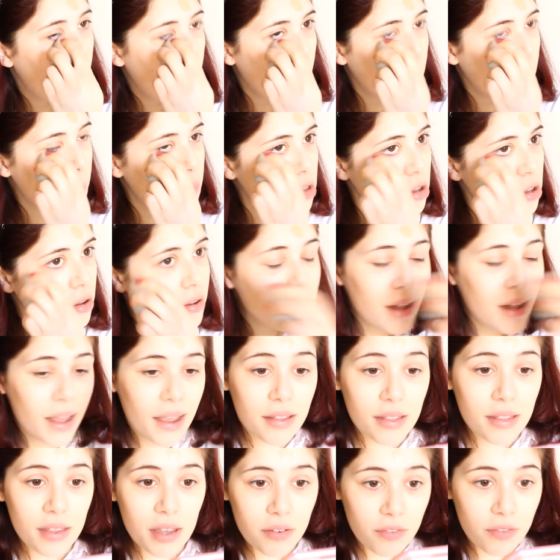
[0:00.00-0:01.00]
I'm too
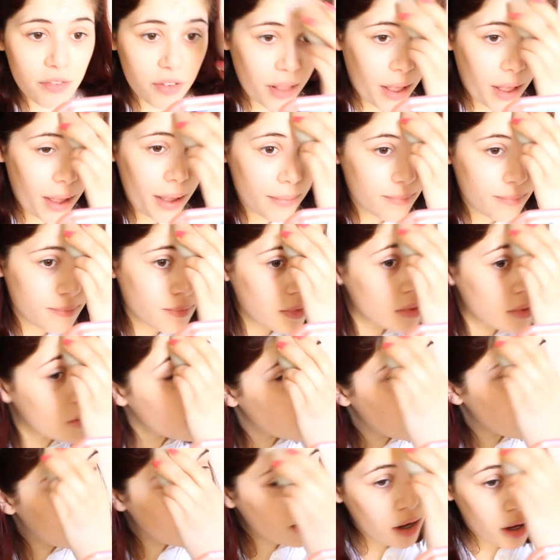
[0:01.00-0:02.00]
lazy for that
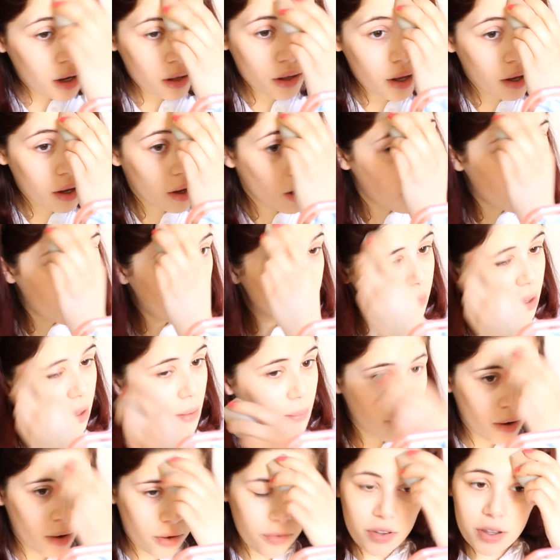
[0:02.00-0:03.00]
and I can't be
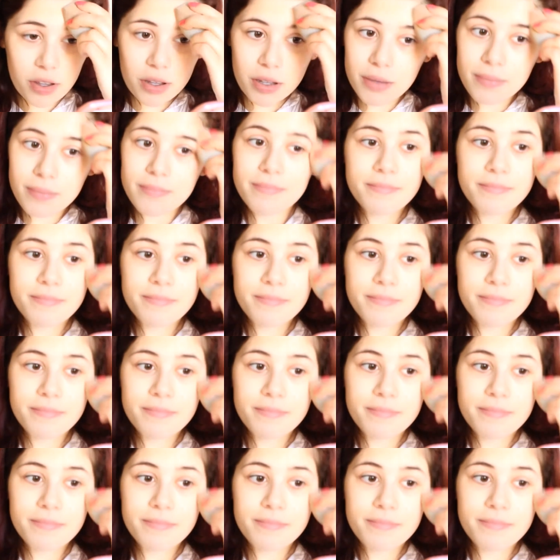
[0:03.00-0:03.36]
bothered.